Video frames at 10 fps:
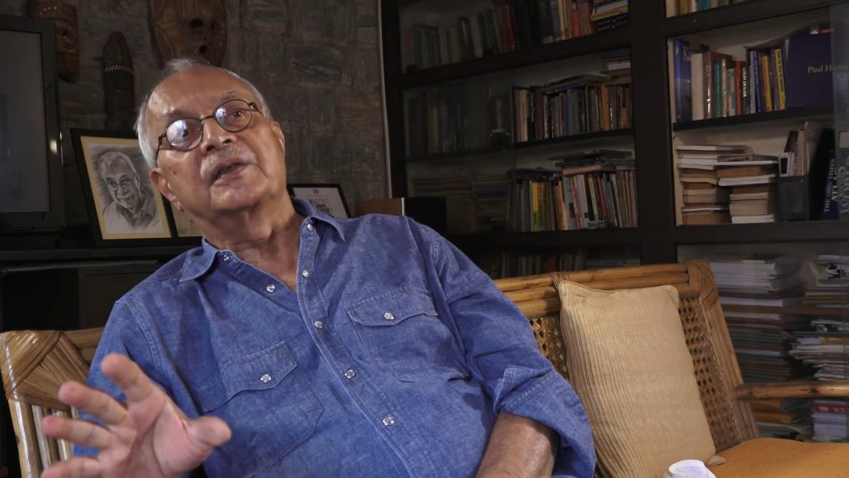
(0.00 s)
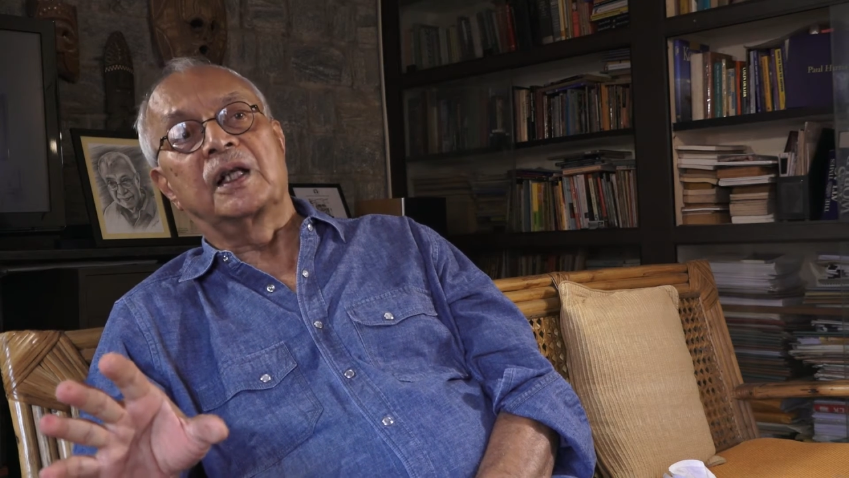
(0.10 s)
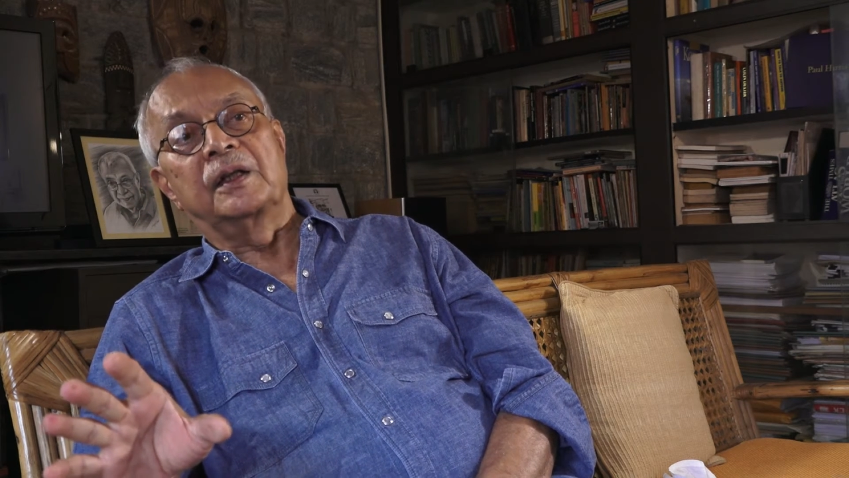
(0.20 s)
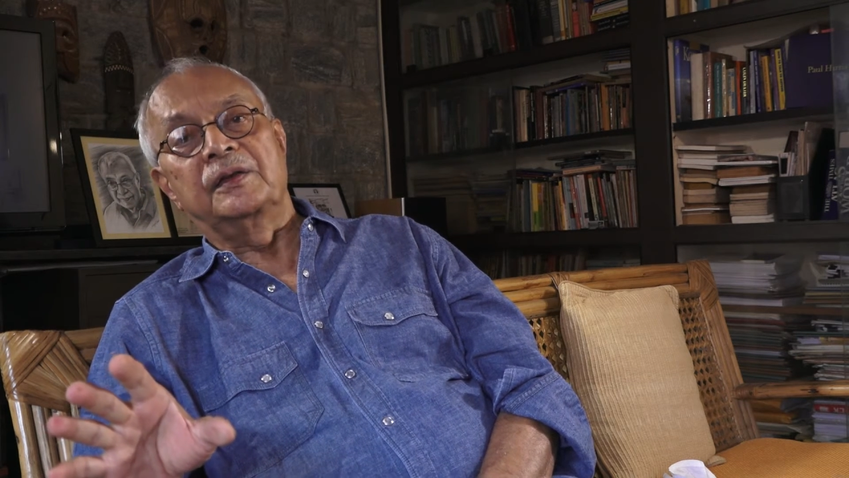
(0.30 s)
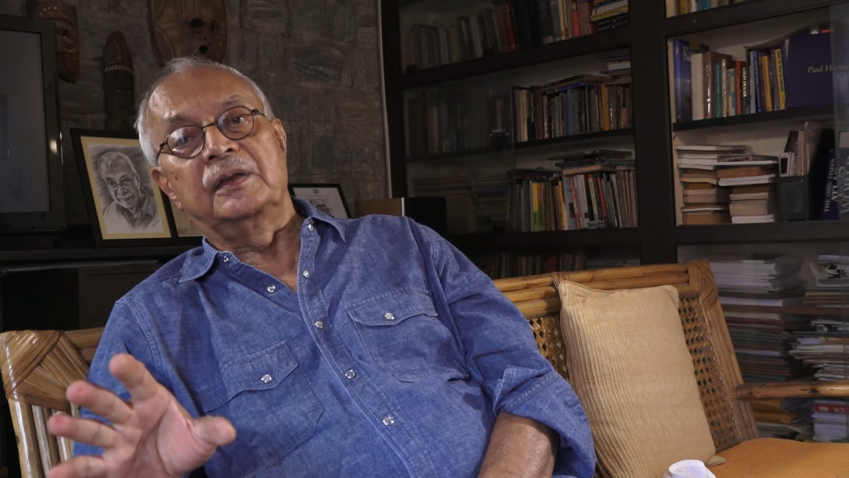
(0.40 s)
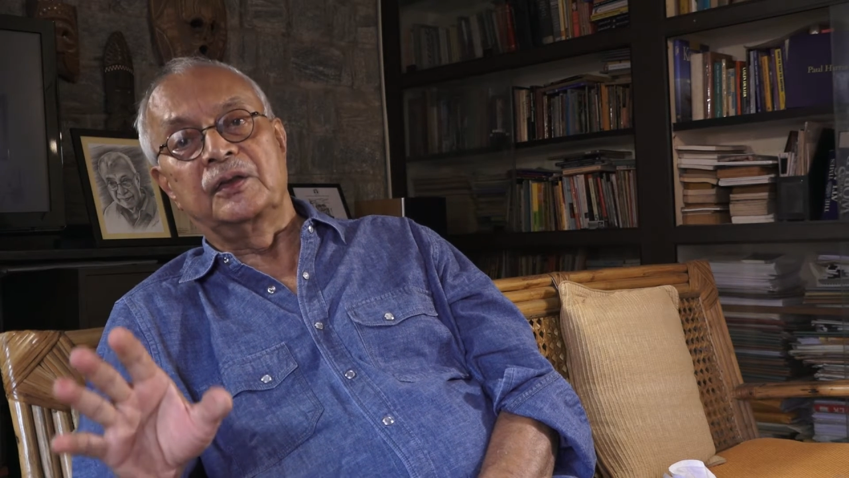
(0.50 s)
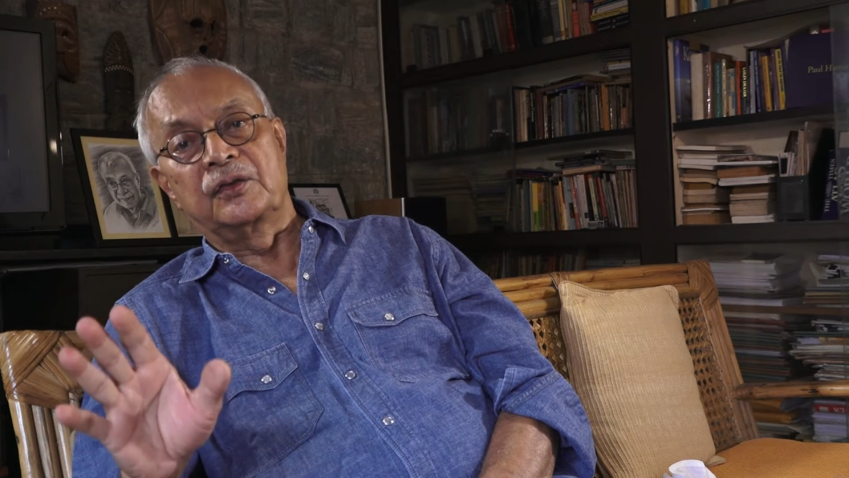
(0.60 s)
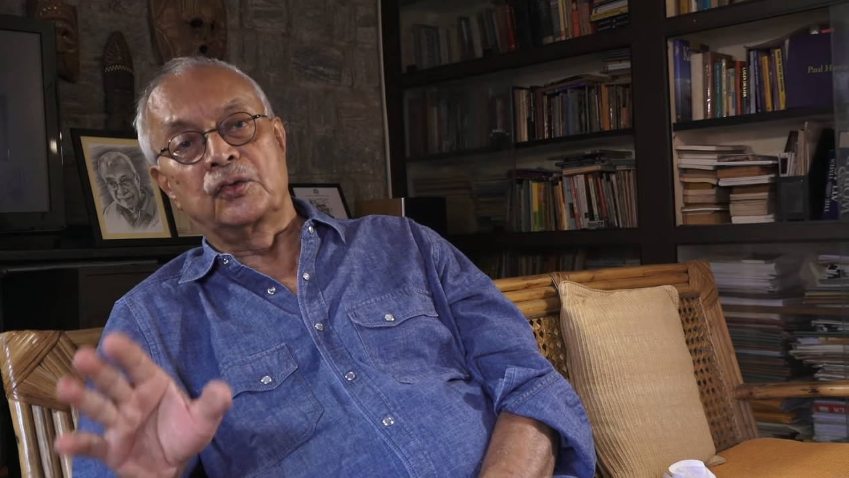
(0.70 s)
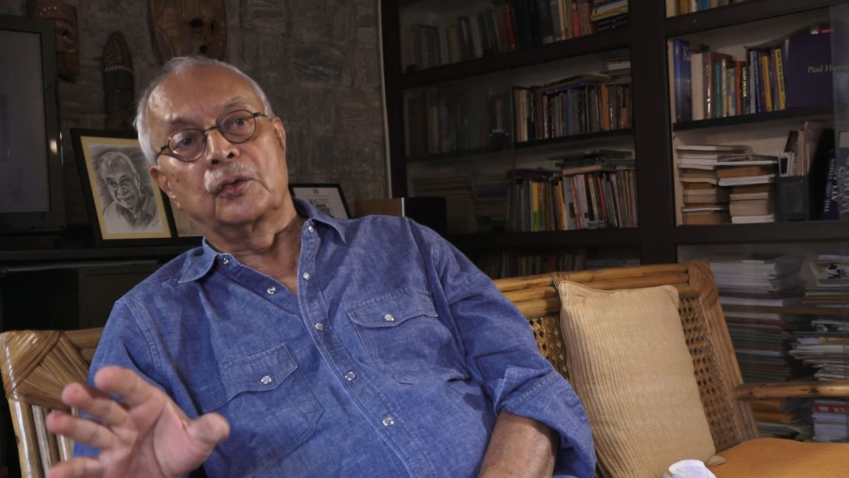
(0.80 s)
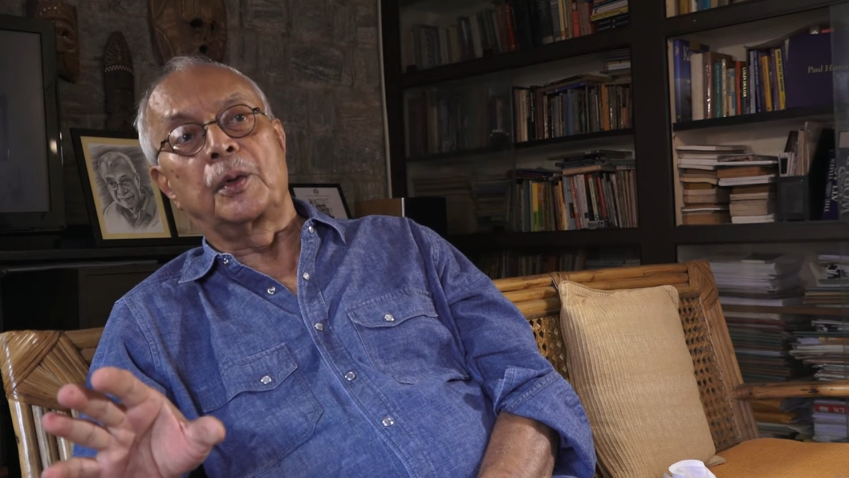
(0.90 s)
science,
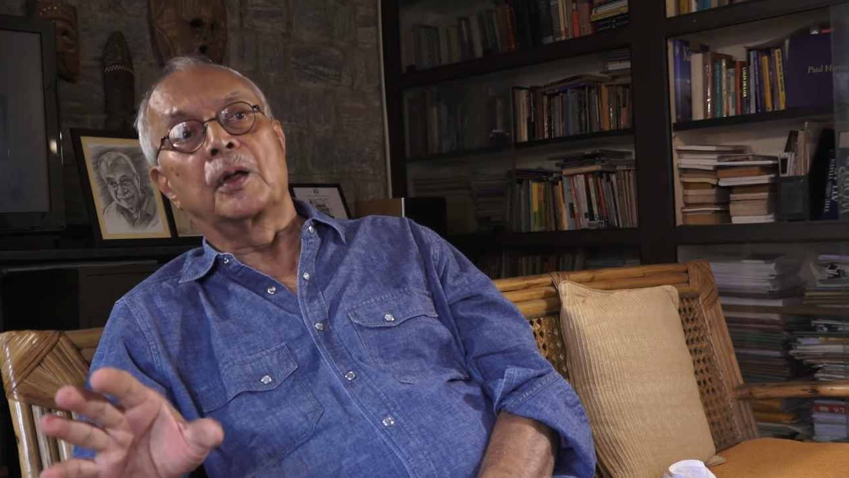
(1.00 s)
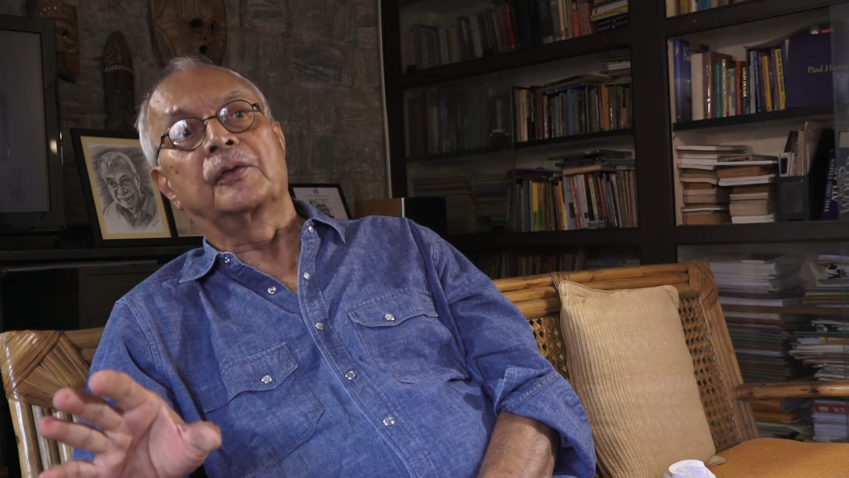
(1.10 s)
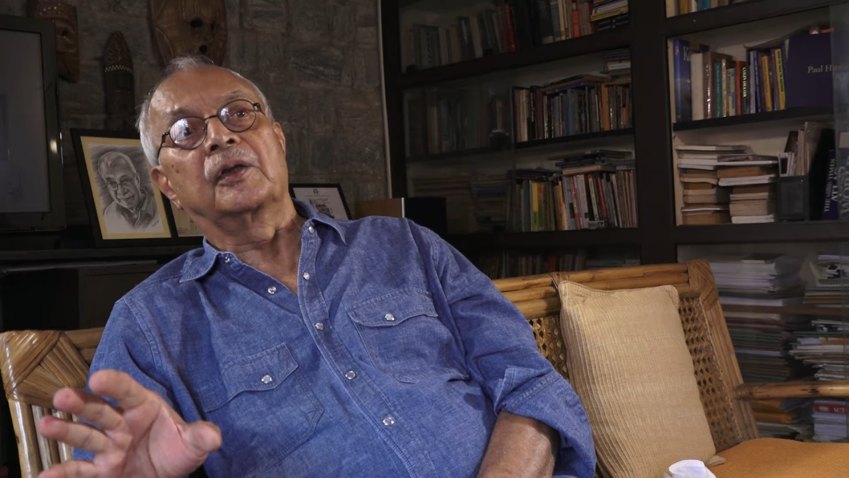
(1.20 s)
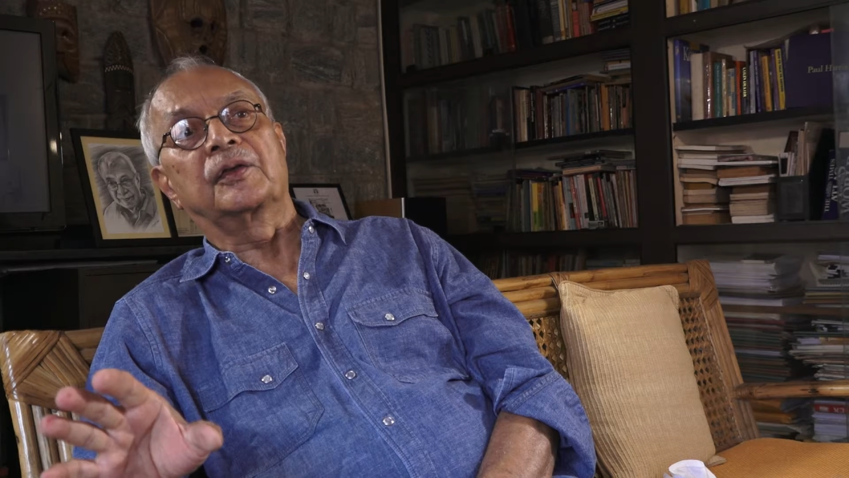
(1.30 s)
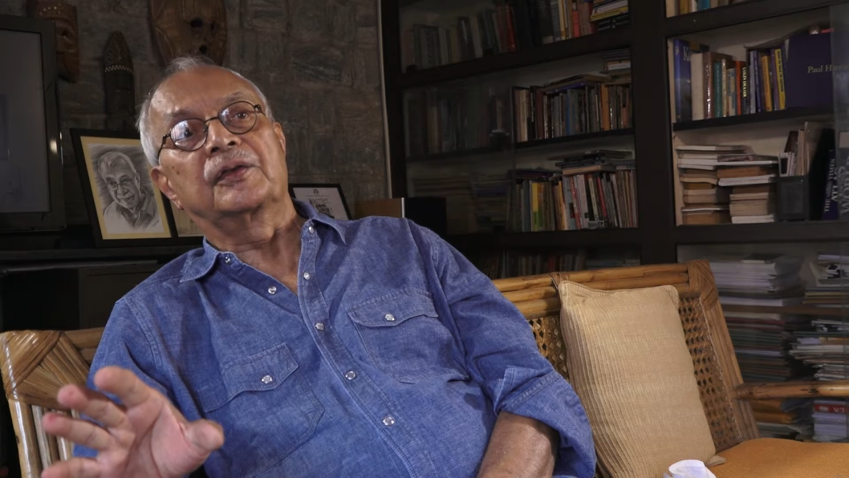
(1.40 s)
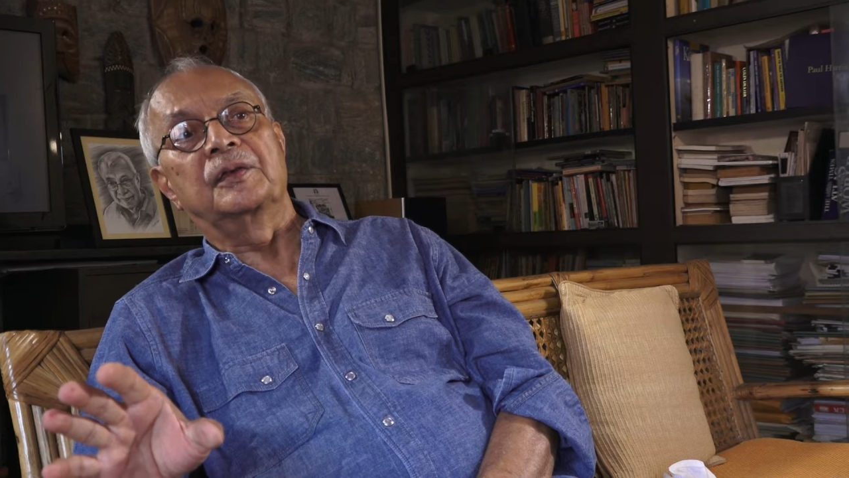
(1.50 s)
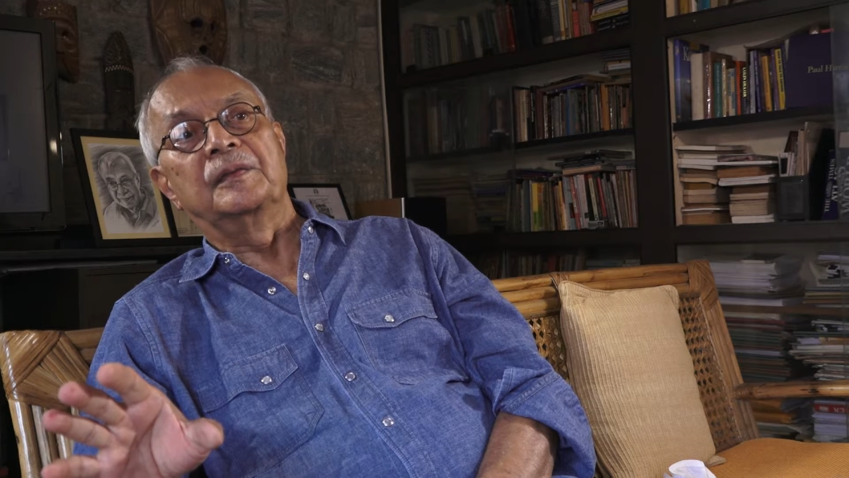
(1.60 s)
it's geopolitics.